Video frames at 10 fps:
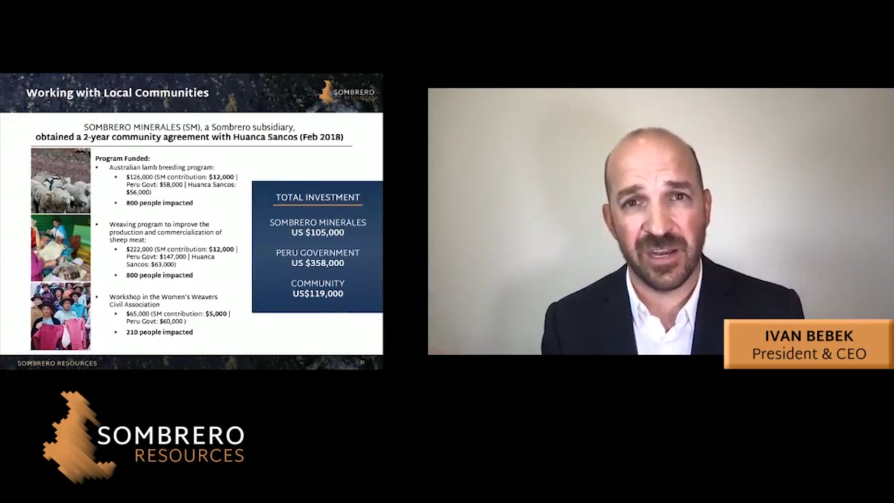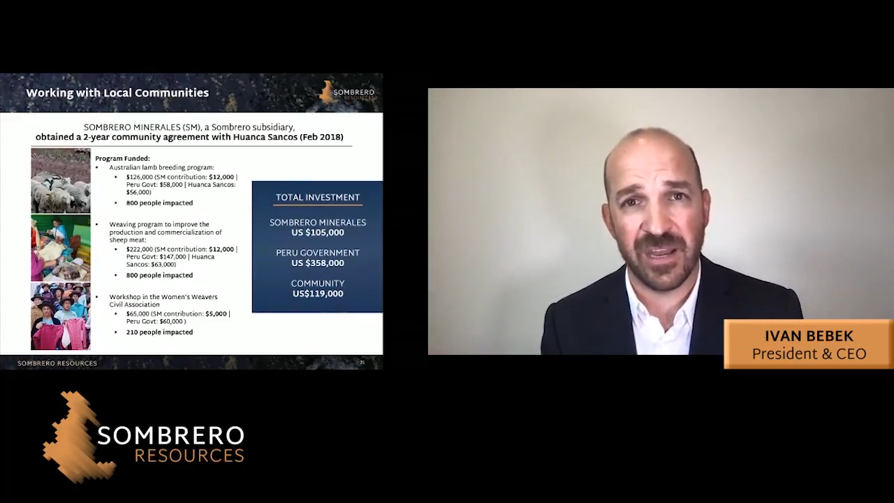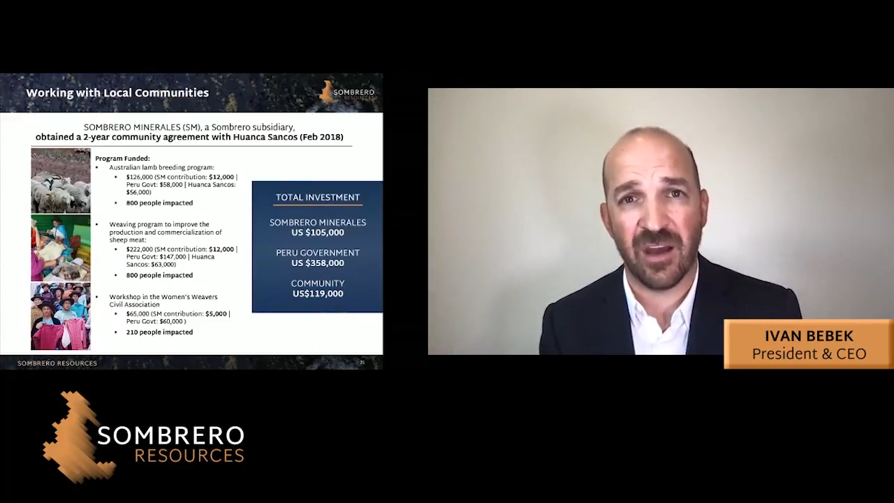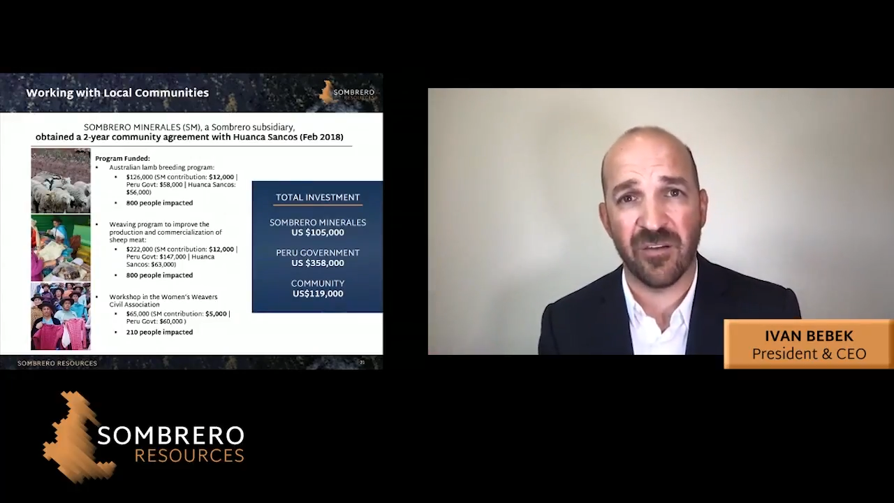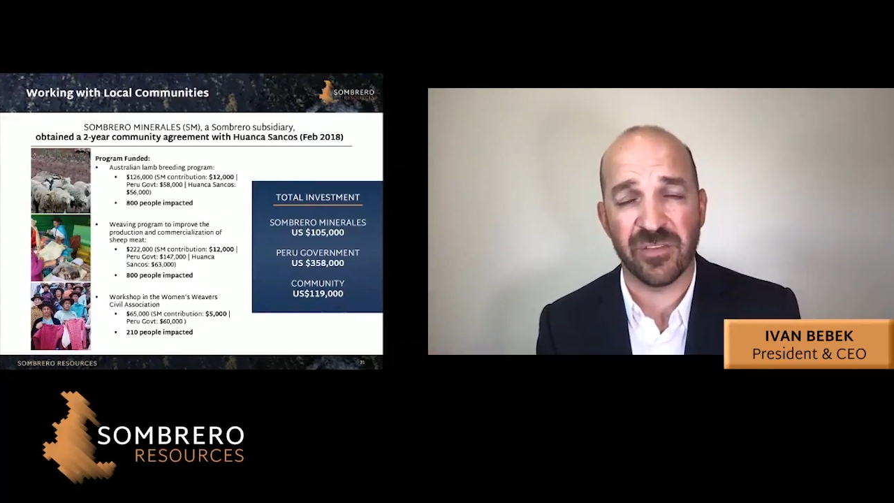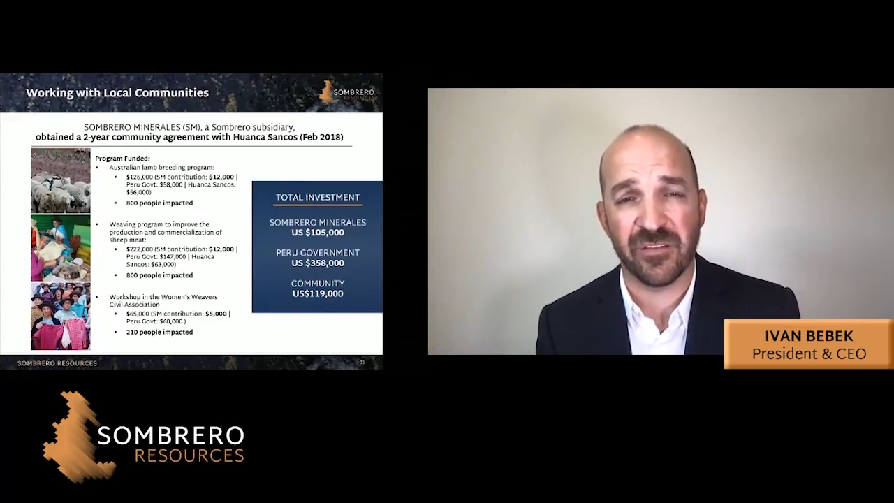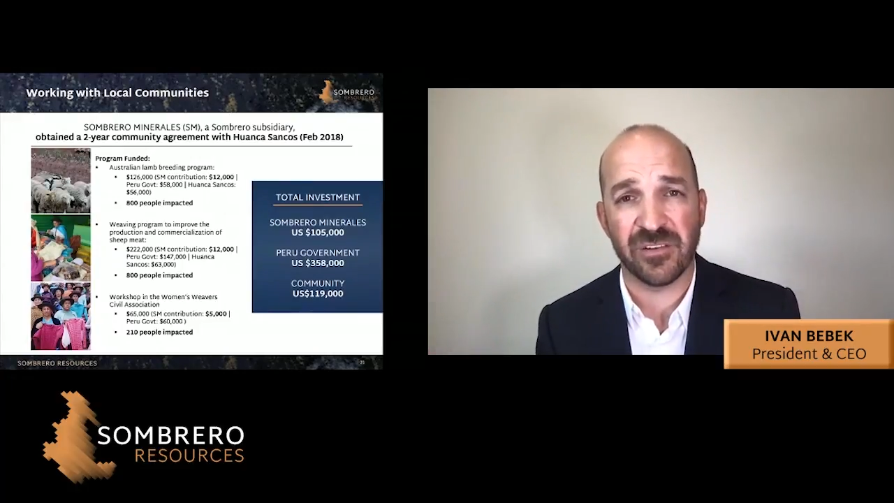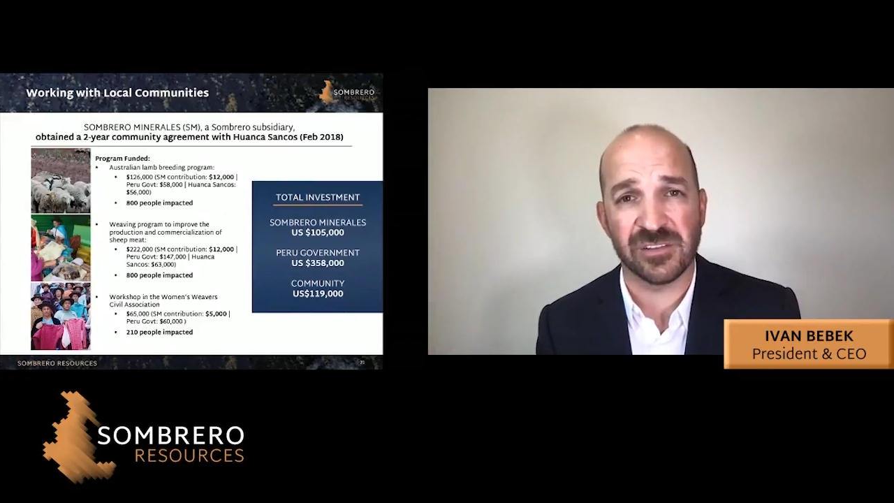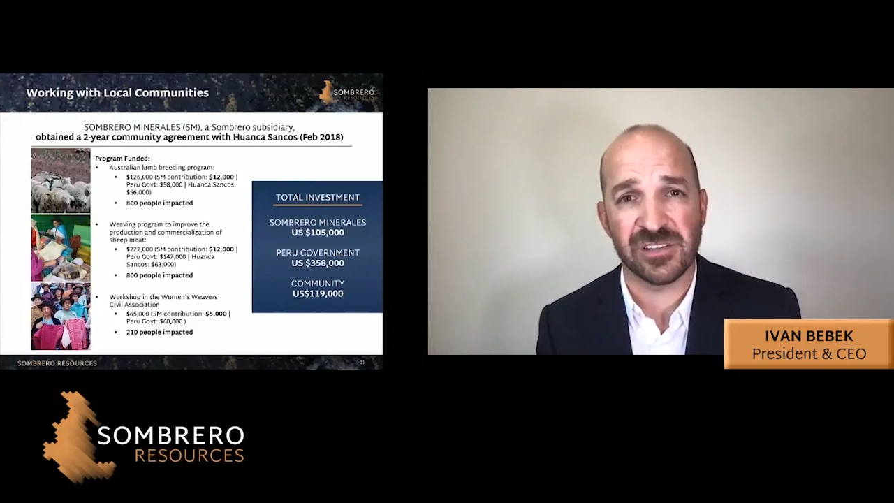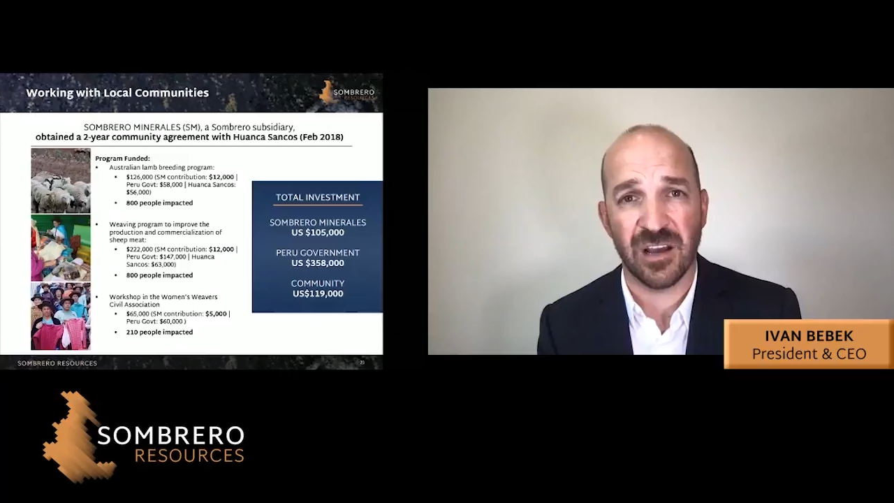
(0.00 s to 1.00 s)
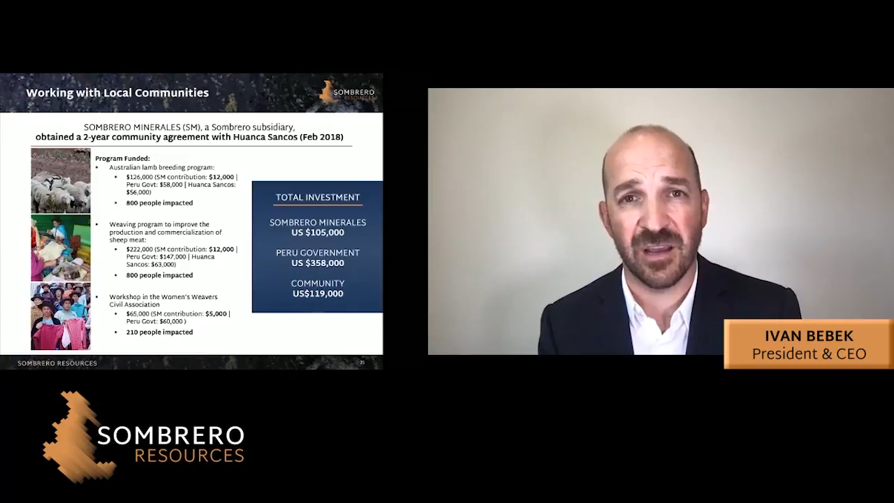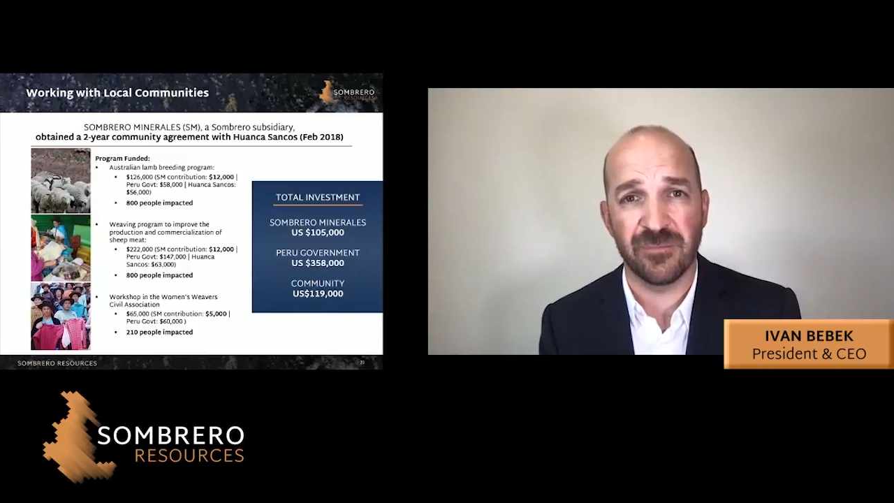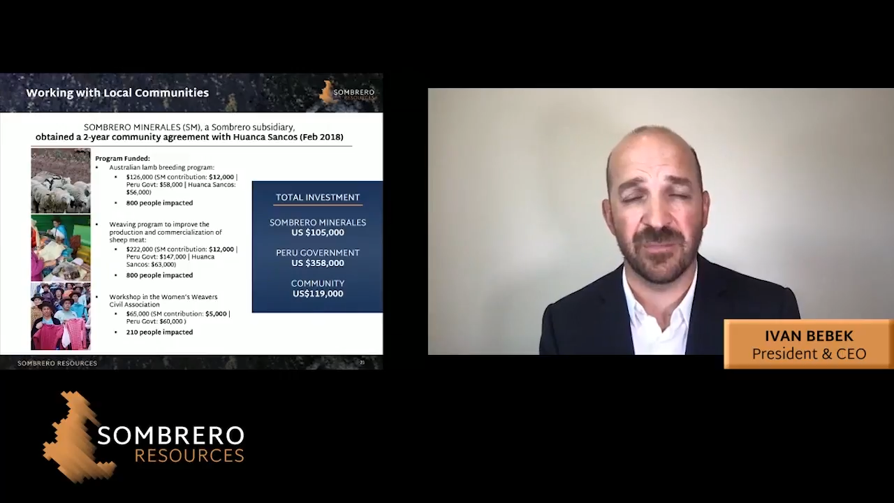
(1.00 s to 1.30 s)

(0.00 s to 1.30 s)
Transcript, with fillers: now for the first time